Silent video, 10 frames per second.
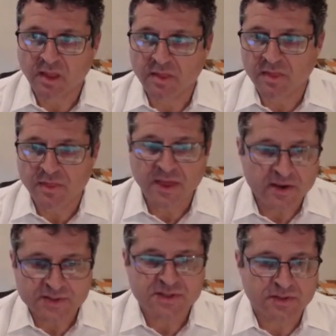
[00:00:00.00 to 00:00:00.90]

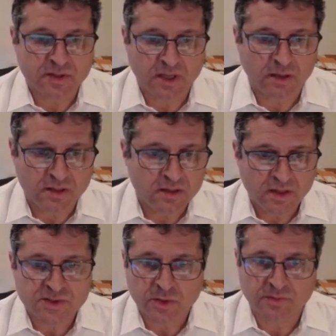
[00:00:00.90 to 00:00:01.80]
There's
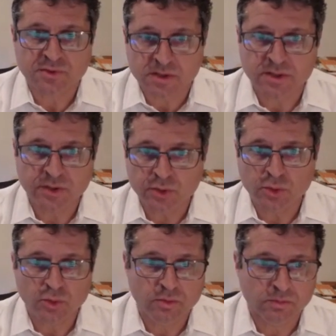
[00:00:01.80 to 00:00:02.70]
sort of
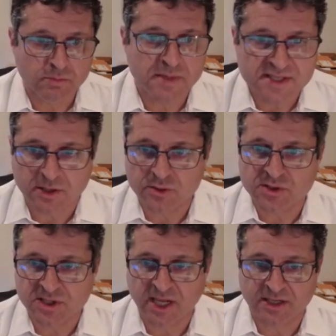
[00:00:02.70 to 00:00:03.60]
two
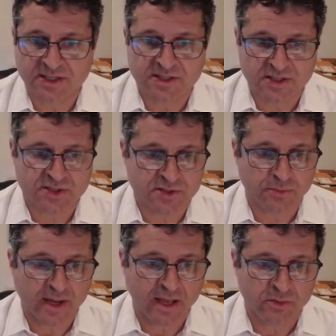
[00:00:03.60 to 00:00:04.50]
misunderstandings that
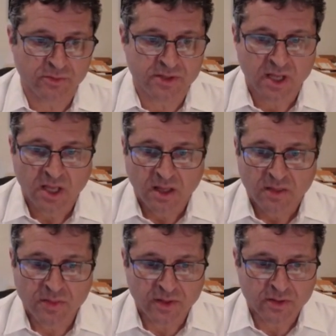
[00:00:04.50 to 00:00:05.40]
surround
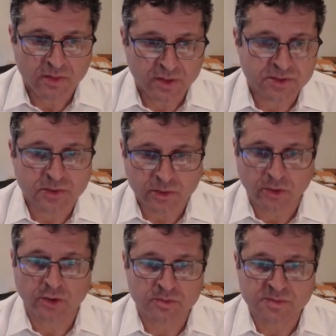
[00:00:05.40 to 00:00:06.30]
the
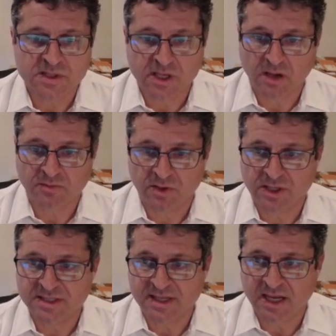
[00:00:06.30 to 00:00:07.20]
terms
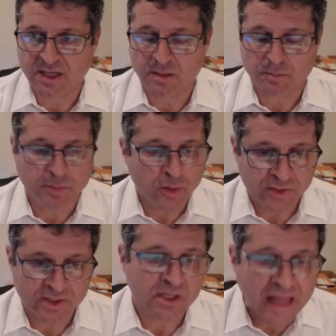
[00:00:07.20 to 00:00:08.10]
governing data, both
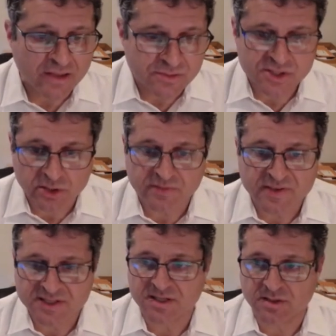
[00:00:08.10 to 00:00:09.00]
in cloud
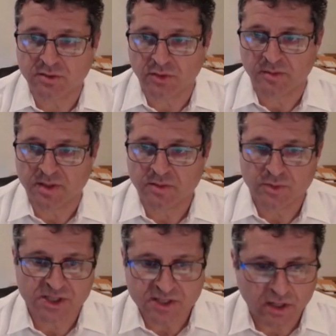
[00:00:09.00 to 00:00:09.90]
services agreement,
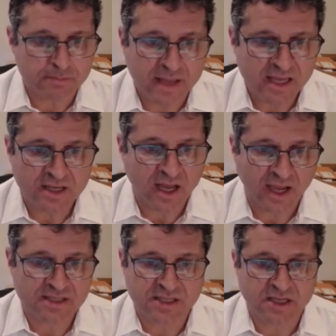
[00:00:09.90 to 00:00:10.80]
which is our main
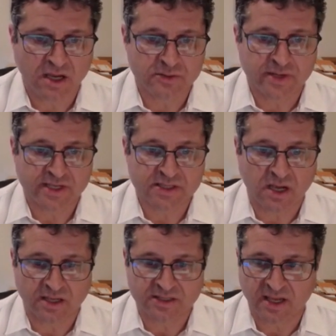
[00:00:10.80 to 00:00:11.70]
IT contracts
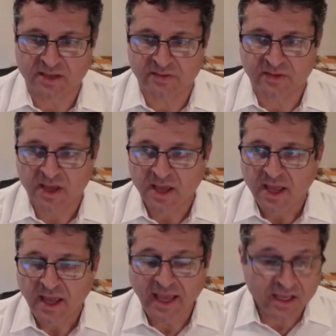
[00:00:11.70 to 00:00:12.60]
context,
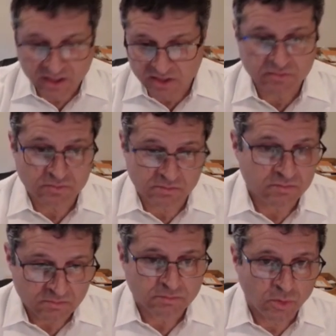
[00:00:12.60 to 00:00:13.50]
and in
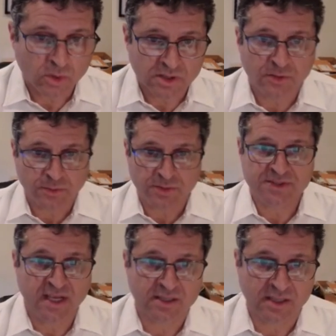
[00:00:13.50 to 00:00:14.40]
more literal
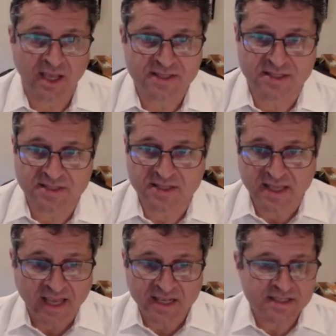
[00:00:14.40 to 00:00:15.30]
data licenses.
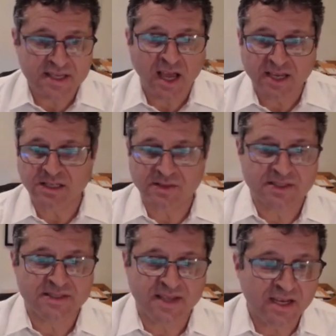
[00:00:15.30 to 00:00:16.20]
And it's the idea
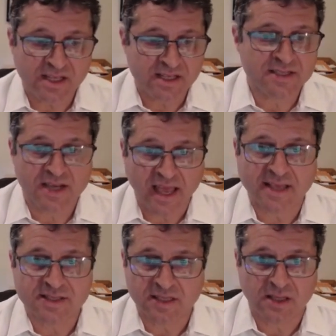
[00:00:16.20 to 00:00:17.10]
that data is an
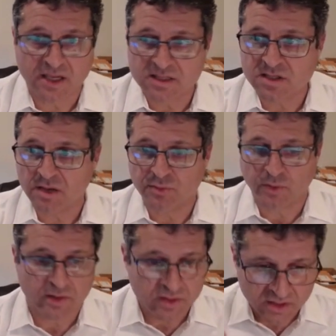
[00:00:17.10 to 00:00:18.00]
asset like
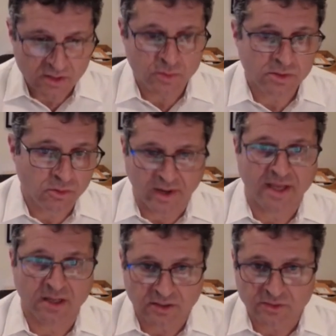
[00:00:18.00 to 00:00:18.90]
software that you would
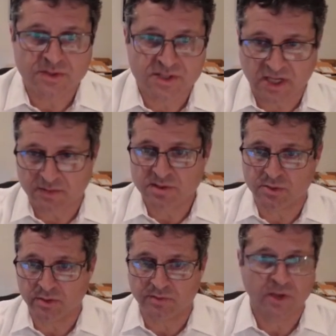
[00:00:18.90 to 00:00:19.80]
grant under the same
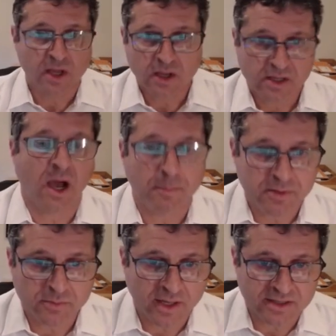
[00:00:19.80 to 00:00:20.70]
sort of
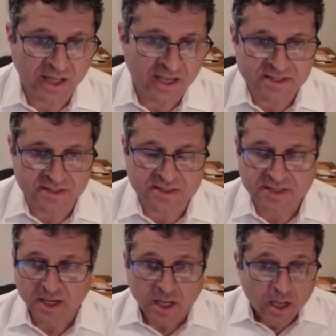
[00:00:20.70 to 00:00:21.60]
copyright license,
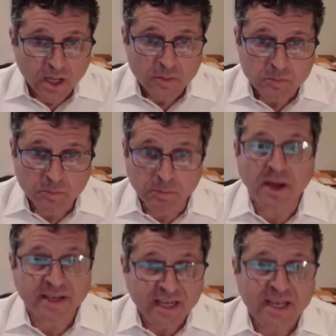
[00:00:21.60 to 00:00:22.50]

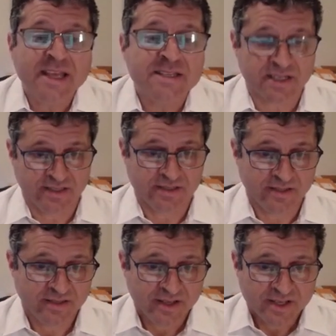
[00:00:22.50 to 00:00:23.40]
but it isn't.
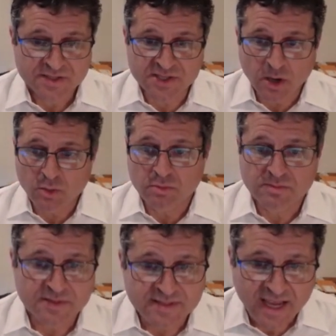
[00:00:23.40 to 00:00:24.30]
So
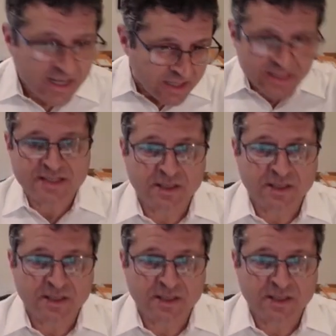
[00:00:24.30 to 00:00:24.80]
data is